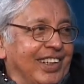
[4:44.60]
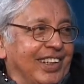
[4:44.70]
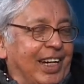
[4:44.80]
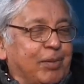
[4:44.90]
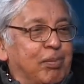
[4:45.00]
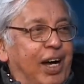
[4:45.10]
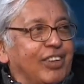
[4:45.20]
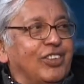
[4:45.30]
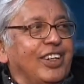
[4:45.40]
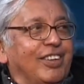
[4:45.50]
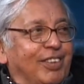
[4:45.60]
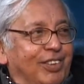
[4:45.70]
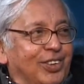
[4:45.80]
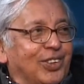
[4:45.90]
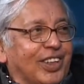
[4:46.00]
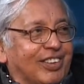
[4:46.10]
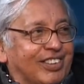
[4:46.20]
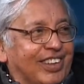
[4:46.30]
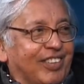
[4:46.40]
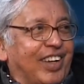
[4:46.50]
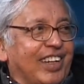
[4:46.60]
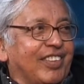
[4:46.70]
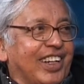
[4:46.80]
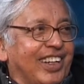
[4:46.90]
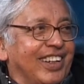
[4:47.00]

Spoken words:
that margin you can survive in.